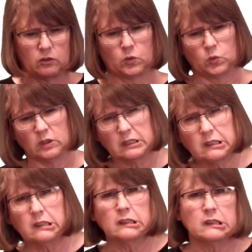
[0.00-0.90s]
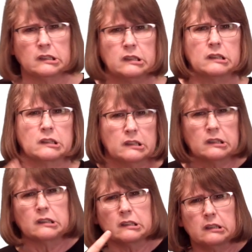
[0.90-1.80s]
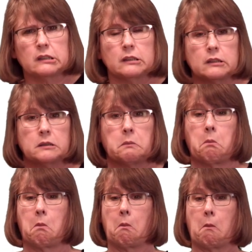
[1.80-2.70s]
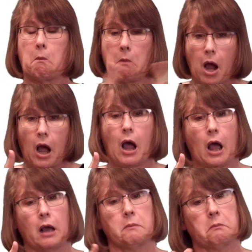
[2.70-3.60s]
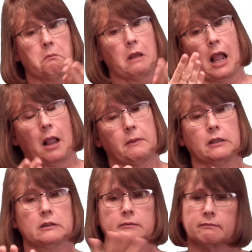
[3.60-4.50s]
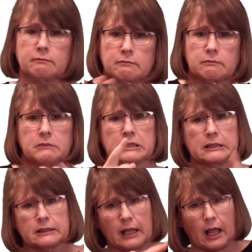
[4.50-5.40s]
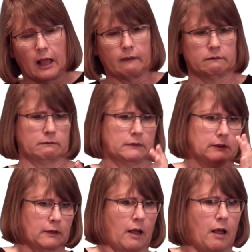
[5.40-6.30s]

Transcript: signs accurately, but they are able to approximate hand shapes and placement.